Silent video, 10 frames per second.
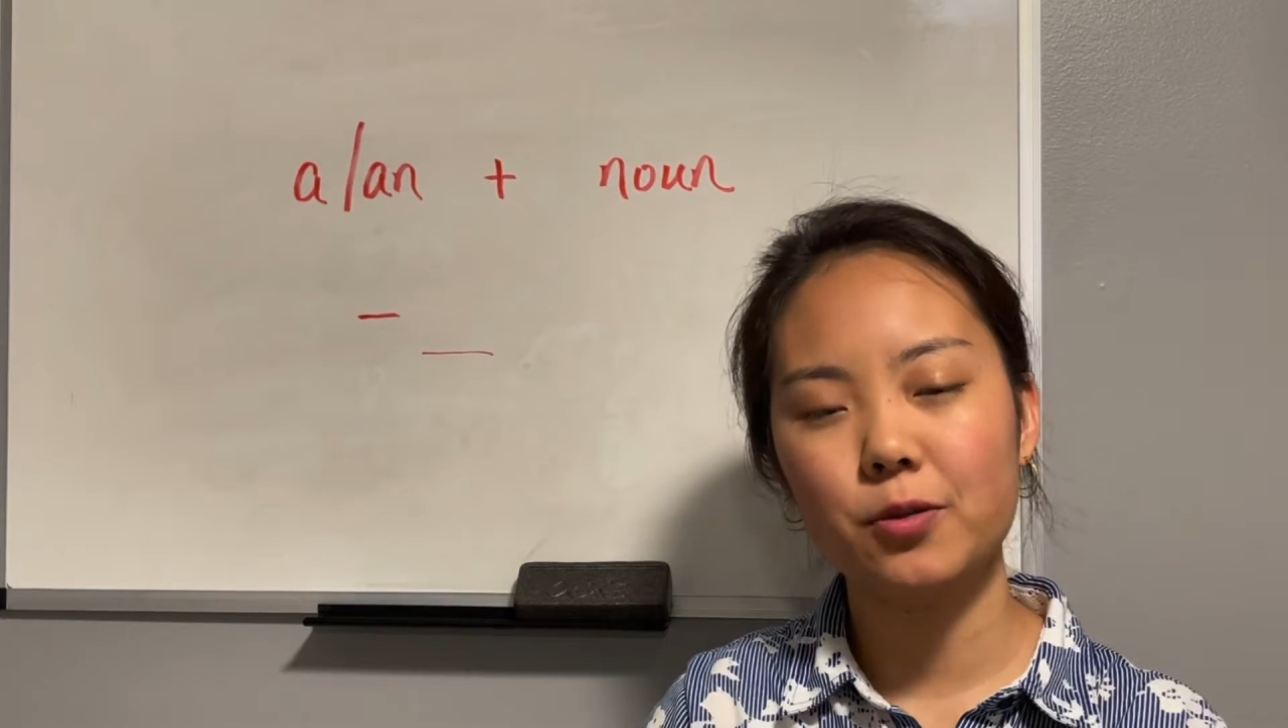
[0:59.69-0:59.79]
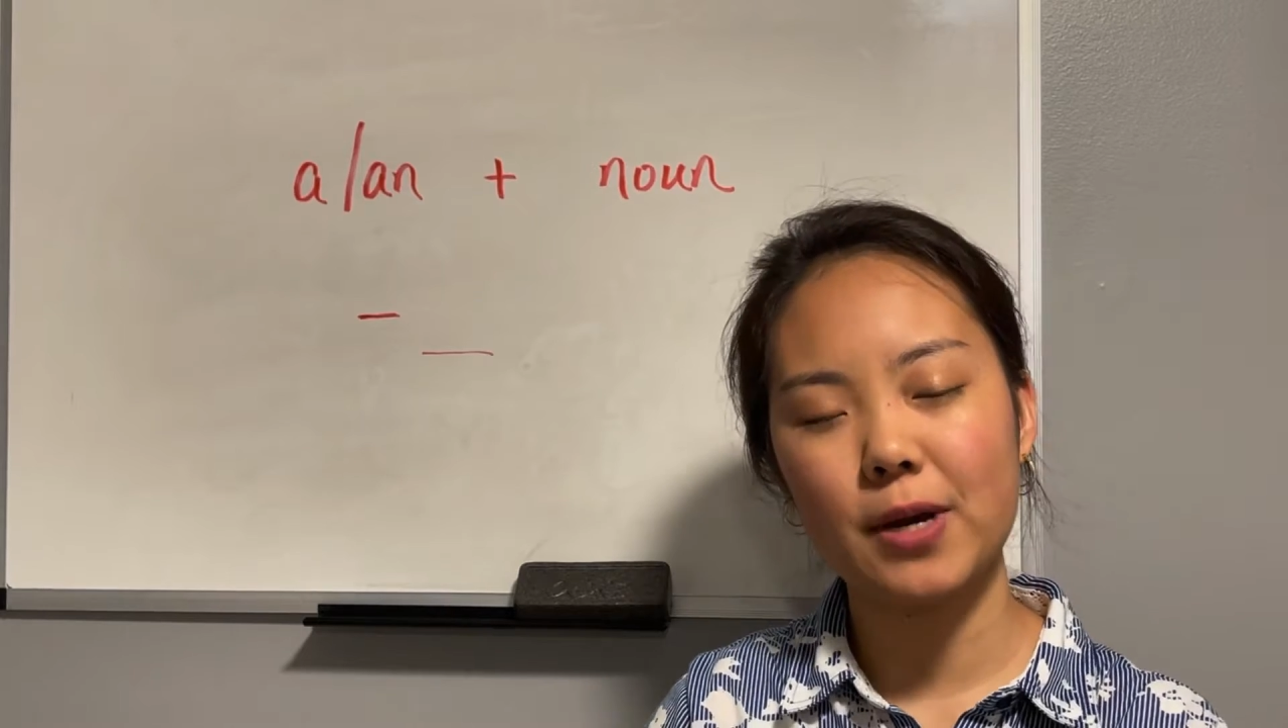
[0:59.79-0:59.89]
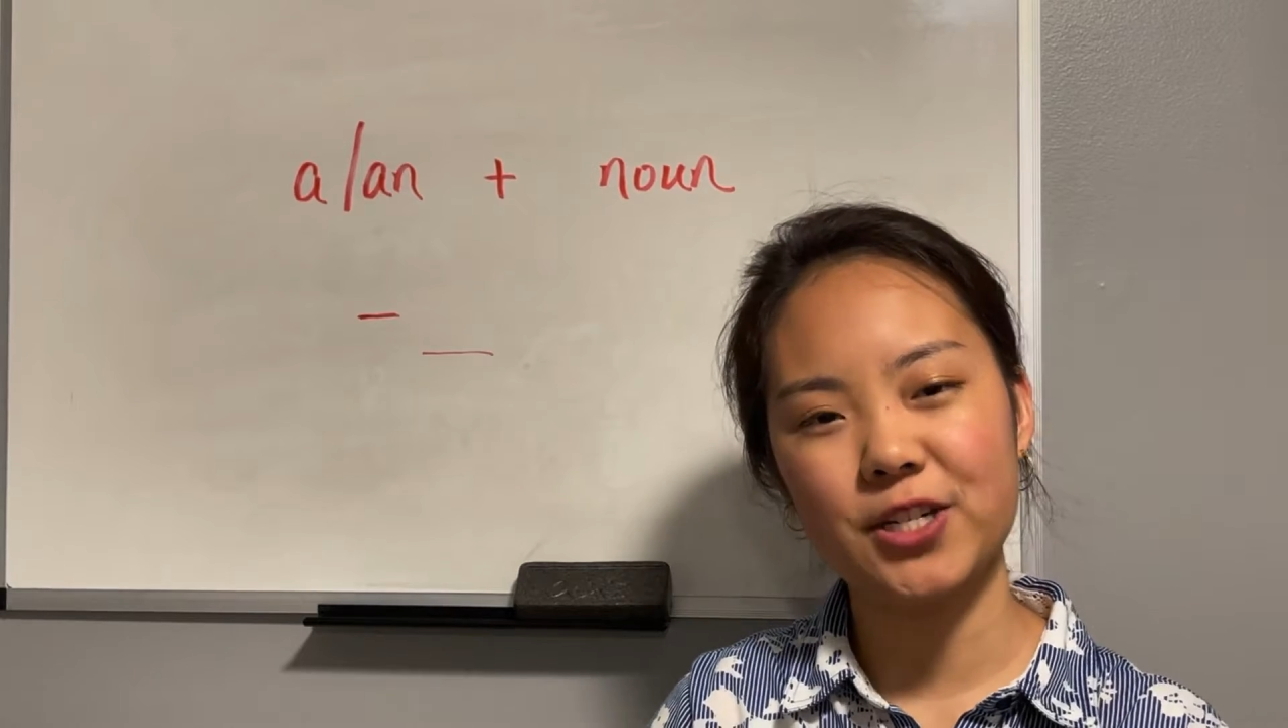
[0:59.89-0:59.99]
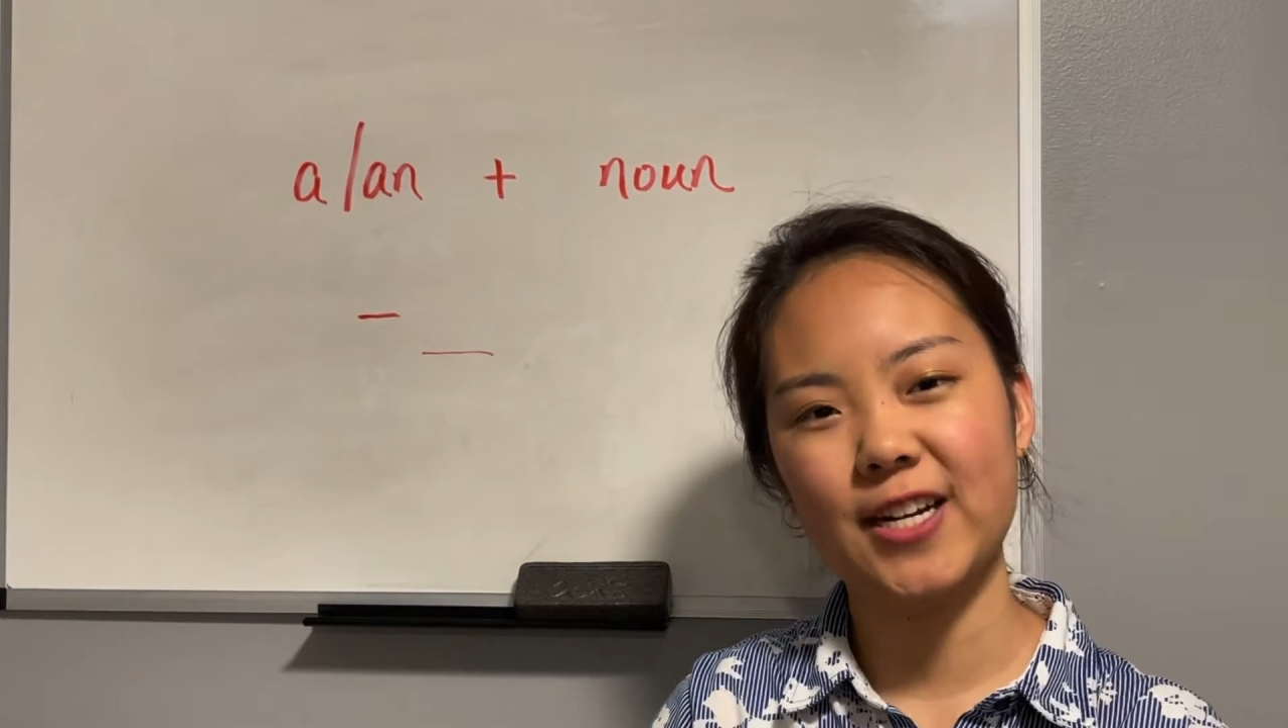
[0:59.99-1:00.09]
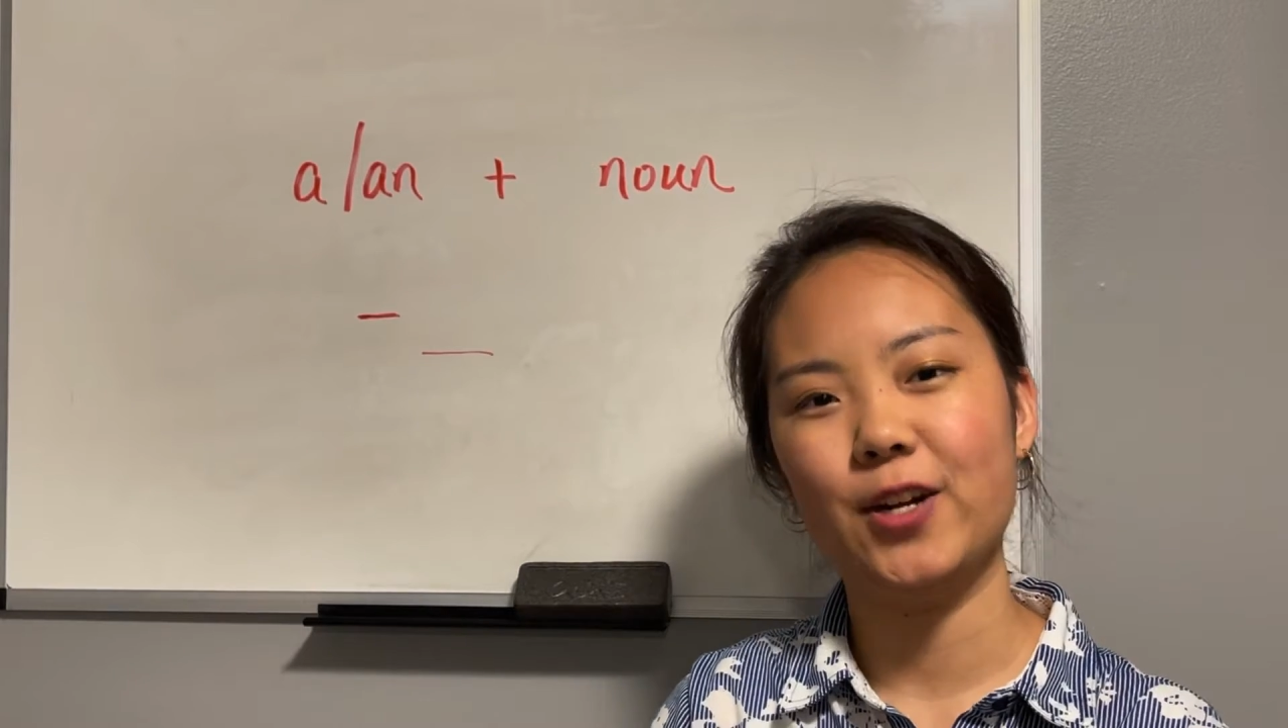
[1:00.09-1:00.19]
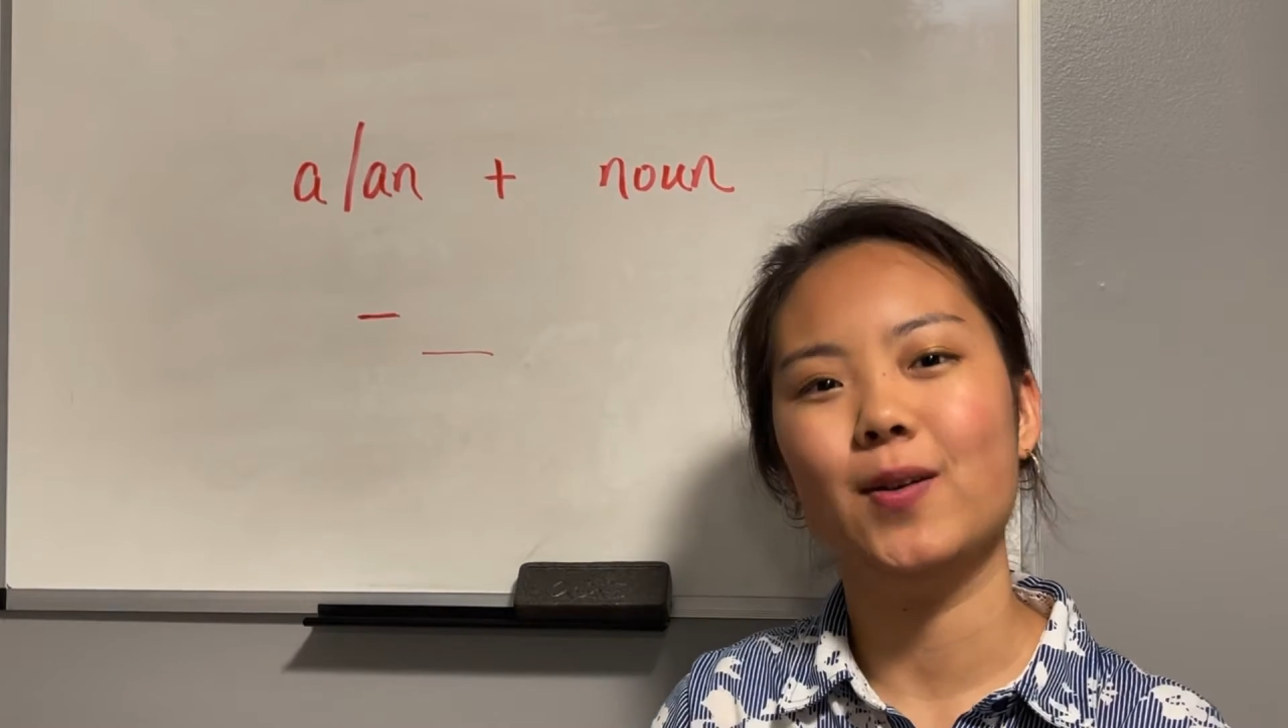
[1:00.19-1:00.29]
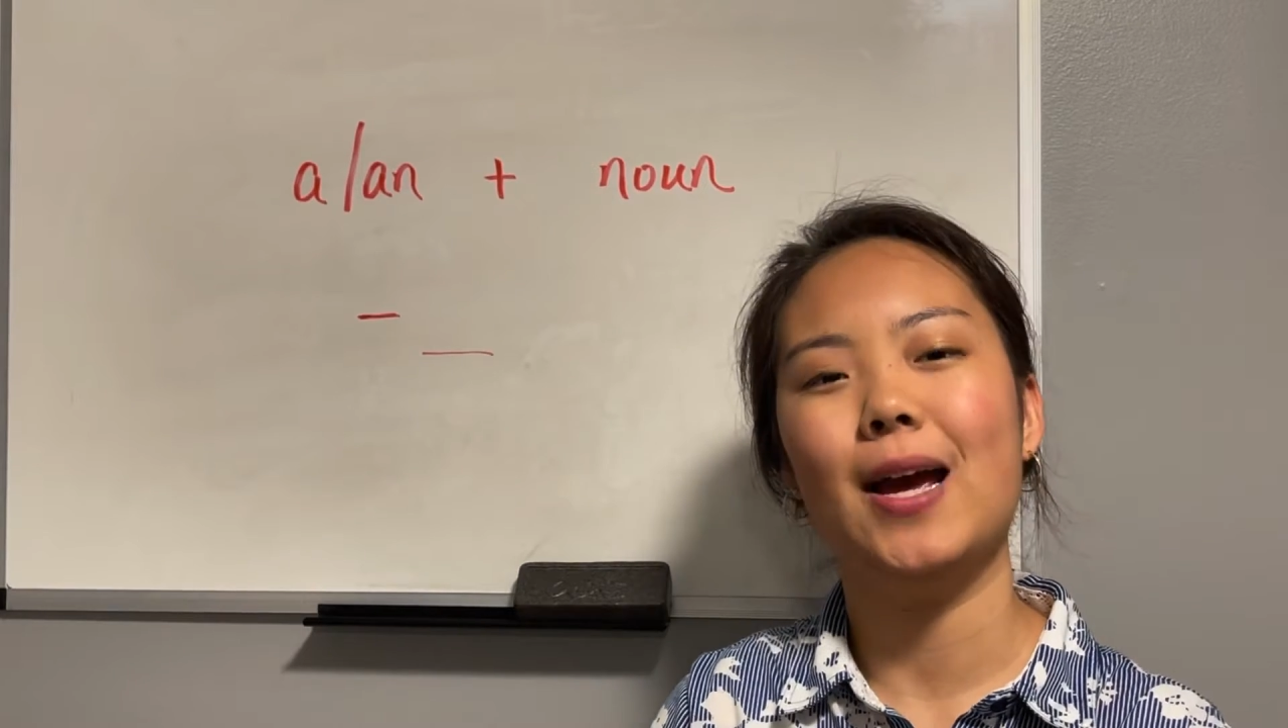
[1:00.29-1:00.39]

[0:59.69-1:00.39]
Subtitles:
to my channel.